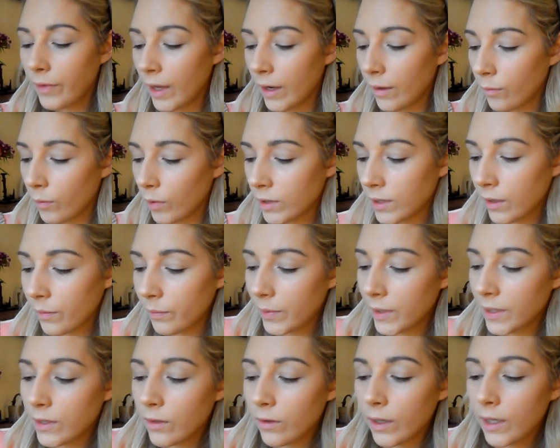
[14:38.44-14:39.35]
and then what I've
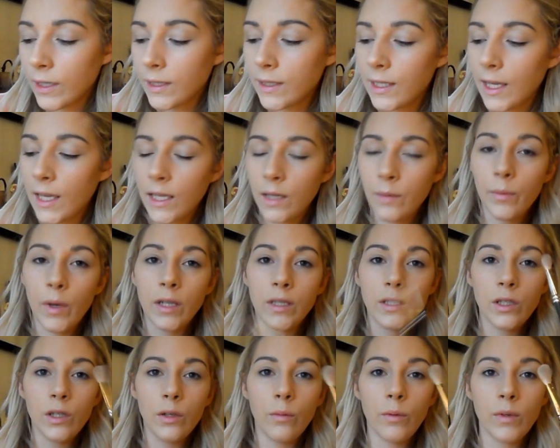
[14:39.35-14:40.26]
been doing is taking
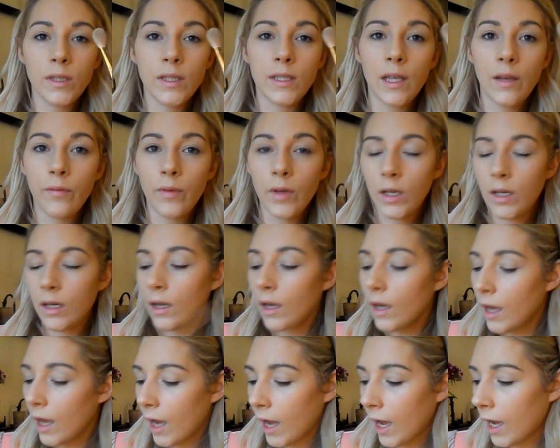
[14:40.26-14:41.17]
my 217
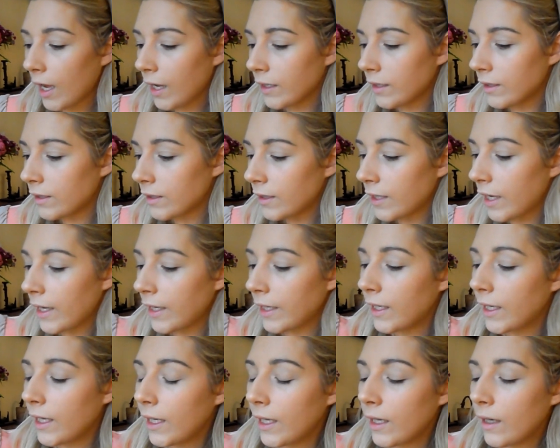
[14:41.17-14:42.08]
and
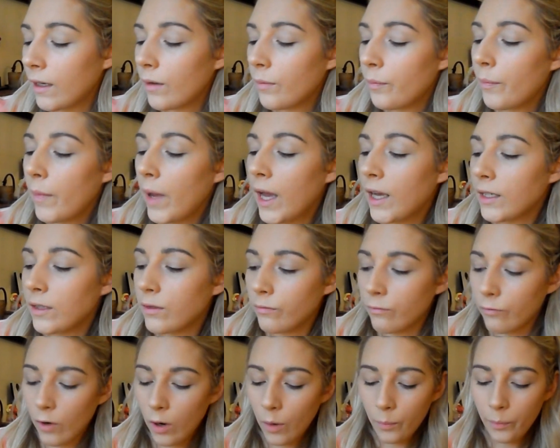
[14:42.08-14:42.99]
taking
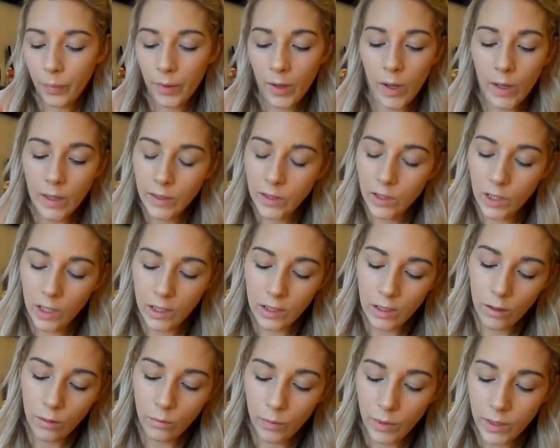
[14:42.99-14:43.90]
MAC's Romp
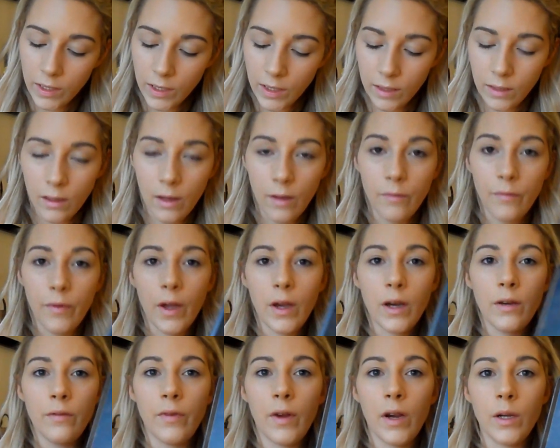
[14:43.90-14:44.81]
eyeshadow, which is a
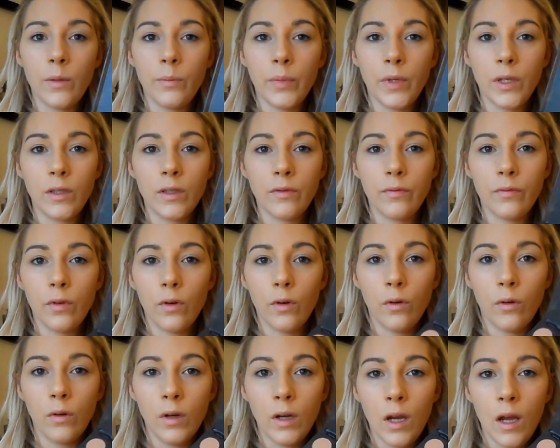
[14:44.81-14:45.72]
very, very
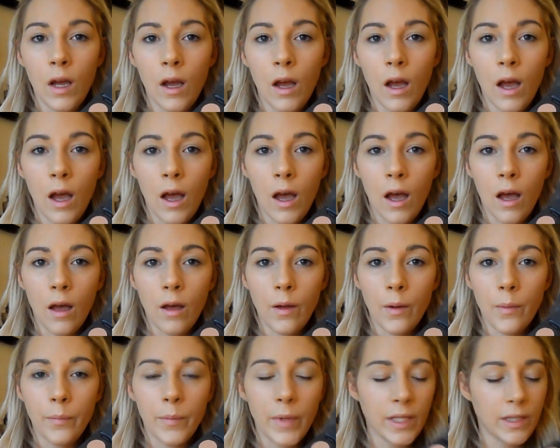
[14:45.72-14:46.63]
beautiful
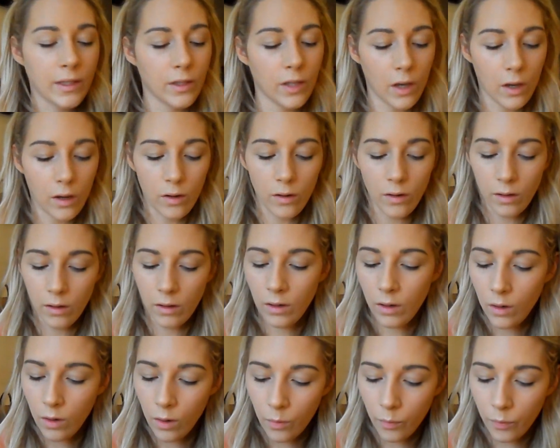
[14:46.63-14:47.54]
mid-tone
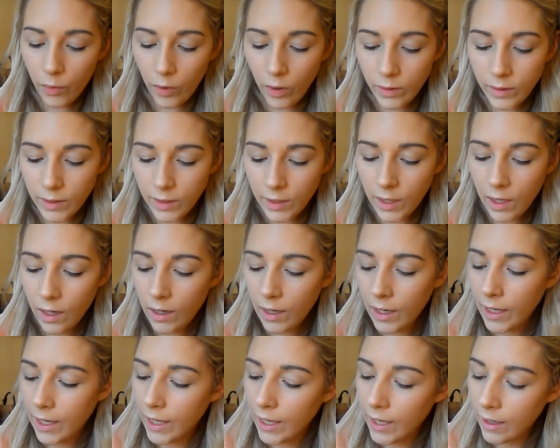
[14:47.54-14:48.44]
bronze
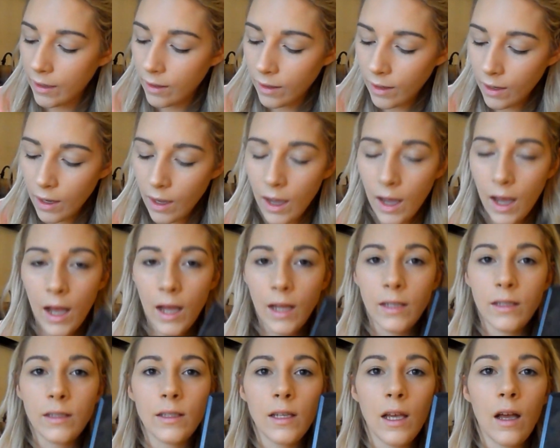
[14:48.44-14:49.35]
colour here,
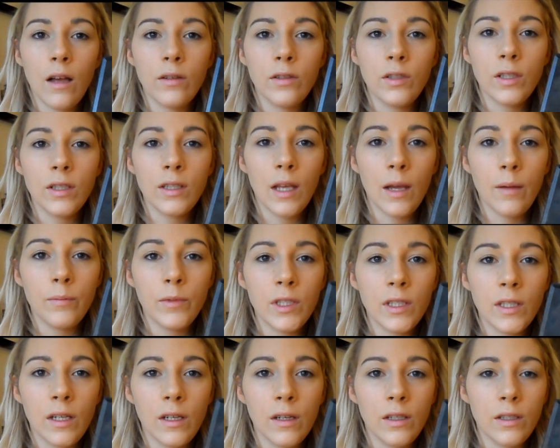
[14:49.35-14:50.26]
and I'm
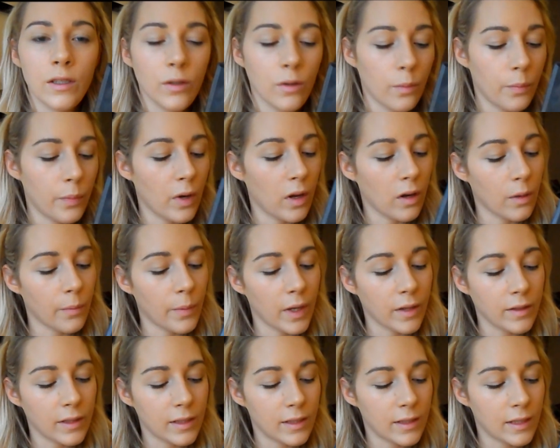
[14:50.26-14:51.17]
just going to do a blog
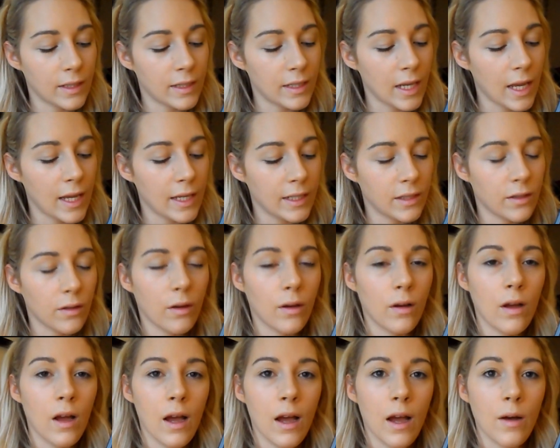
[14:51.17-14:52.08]
about this today,
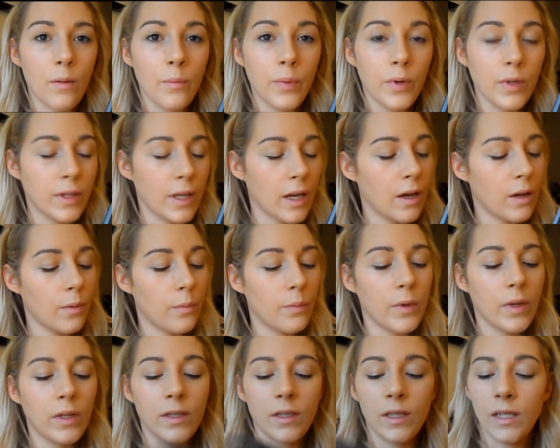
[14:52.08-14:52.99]
so I'll put that
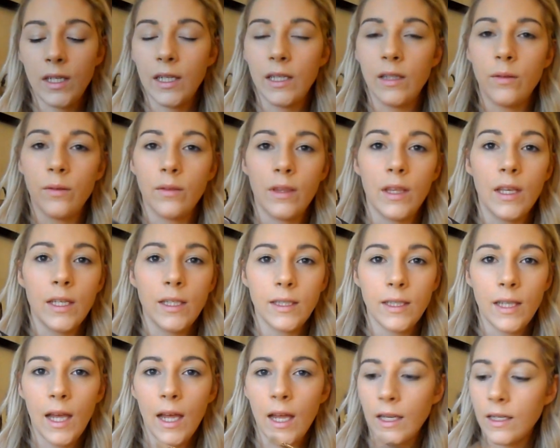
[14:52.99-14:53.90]
up underneath
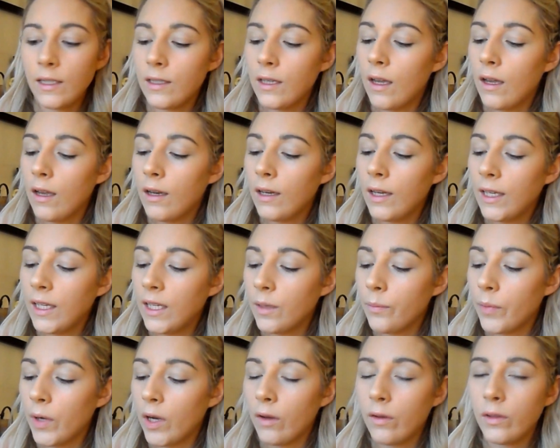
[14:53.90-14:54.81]
this and
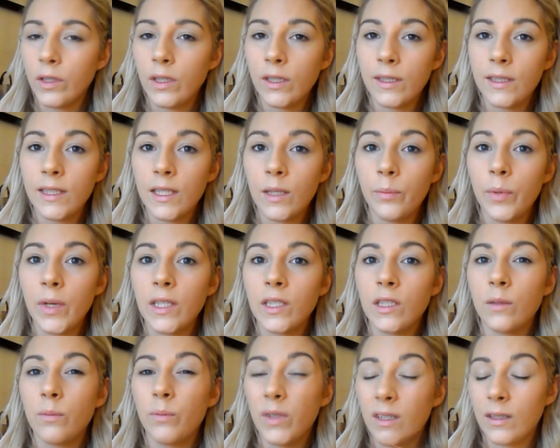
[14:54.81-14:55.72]
link it below, and you can see
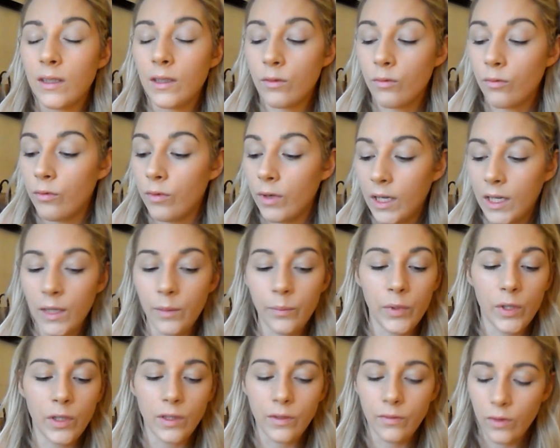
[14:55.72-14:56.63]
pictures because it's
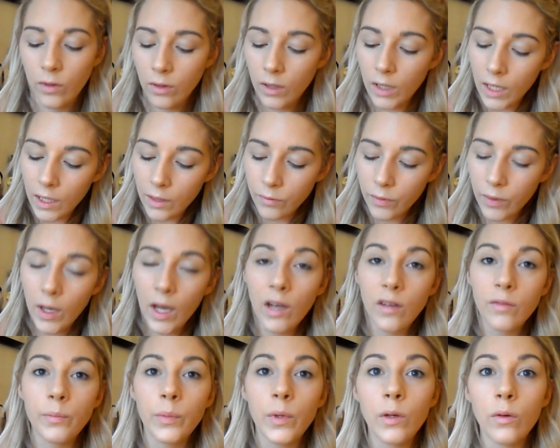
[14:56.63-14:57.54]
really beautiful. If you
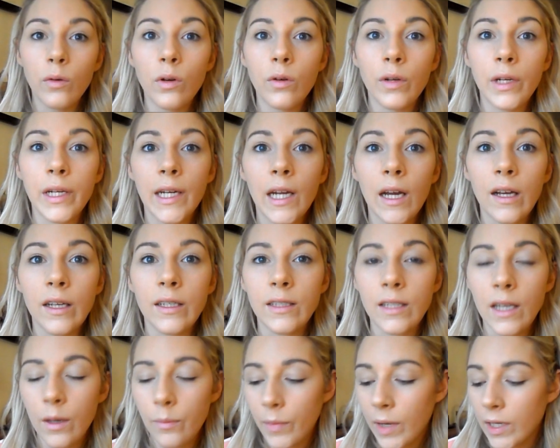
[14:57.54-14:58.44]
have blue or green
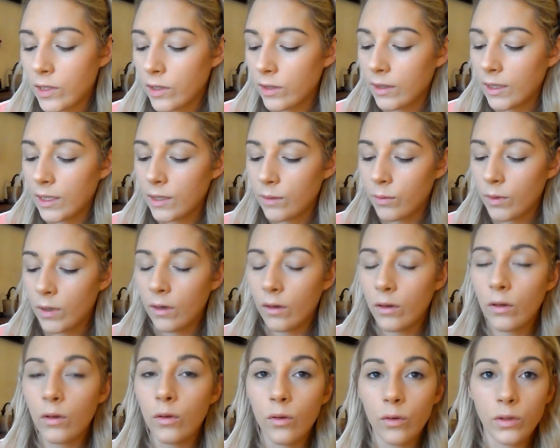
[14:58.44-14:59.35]
eyes, I imagine this would
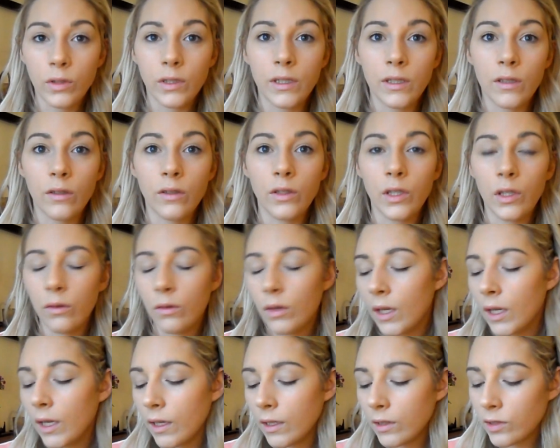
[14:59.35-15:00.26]
look gorgeous on
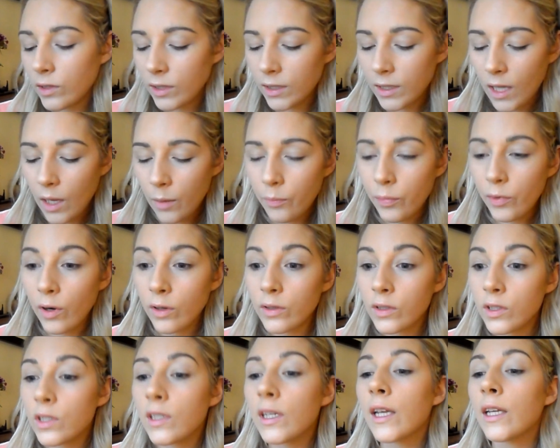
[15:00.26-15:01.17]
you. Just that
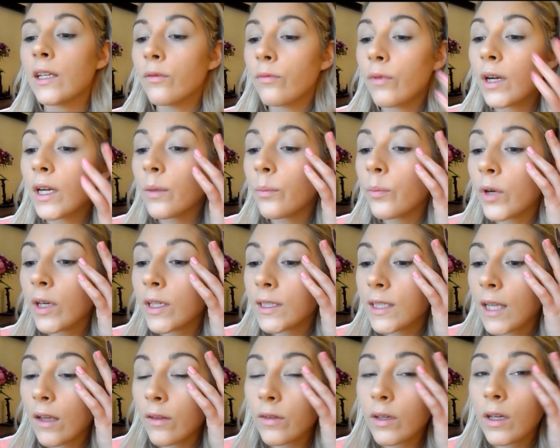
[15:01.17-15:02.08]
bronze shade really
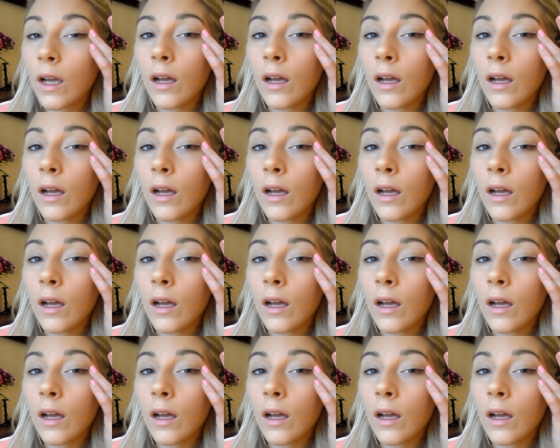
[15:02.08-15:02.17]
brings